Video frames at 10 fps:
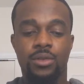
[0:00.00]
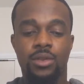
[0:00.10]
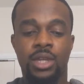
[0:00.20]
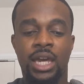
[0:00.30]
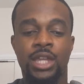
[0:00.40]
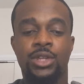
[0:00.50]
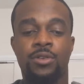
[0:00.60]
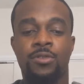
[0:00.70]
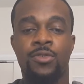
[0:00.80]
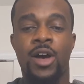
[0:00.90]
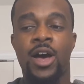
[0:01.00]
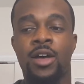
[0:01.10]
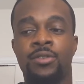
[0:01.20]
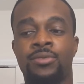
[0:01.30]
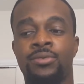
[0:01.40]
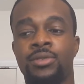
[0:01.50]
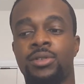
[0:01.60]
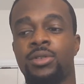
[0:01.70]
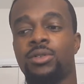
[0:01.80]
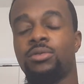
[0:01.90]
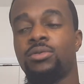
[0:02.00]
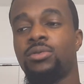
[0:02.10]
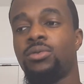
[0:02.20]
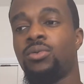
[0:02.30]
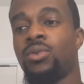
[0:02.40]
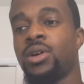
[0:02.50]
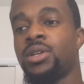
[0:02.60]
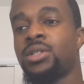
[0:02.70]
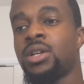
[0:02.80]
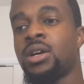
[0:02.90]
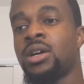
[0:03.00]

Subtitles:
the 835 was